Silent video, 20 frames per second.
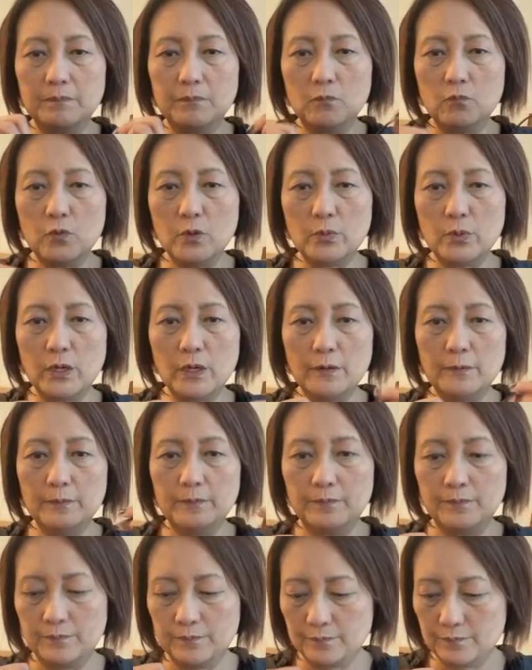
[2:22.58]
we will,
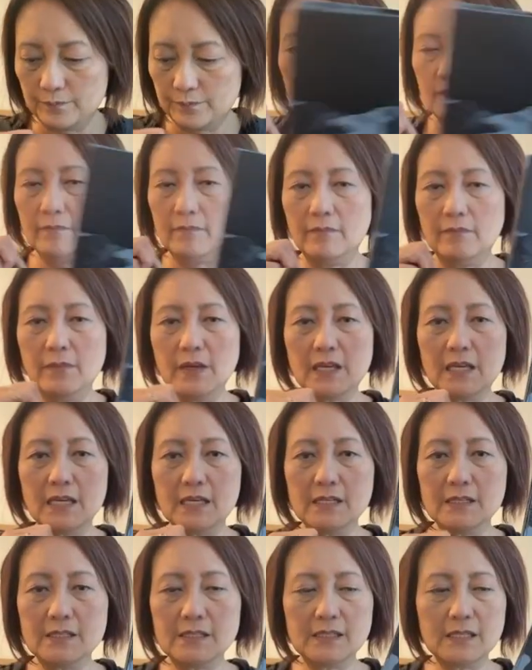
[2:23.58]

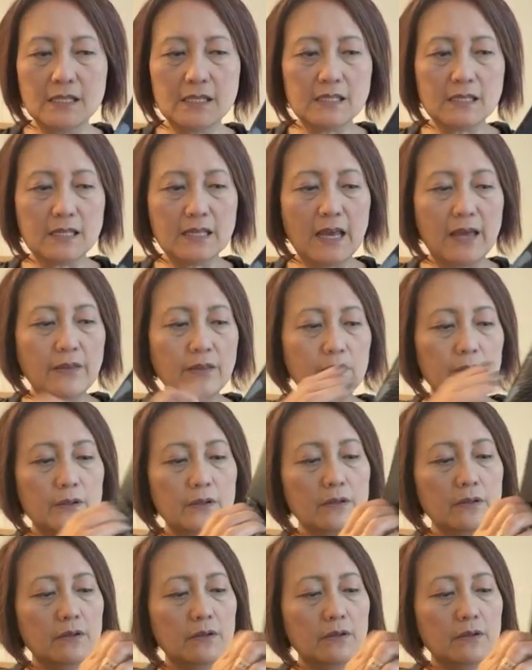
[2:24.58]
because this leather